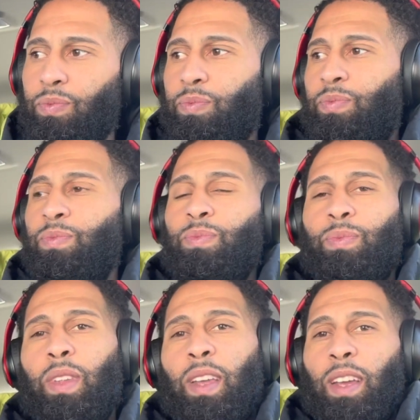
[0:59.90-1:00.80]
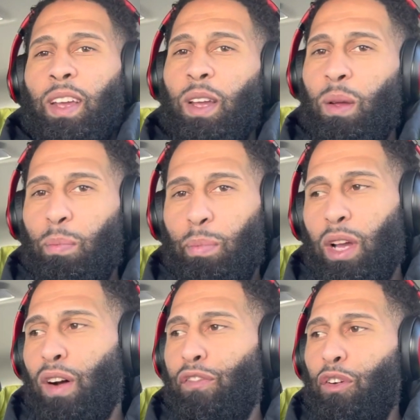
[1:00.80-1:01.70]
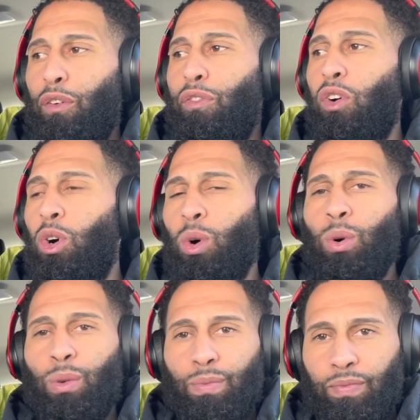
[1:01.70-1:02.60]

Mmm. Big up food for all.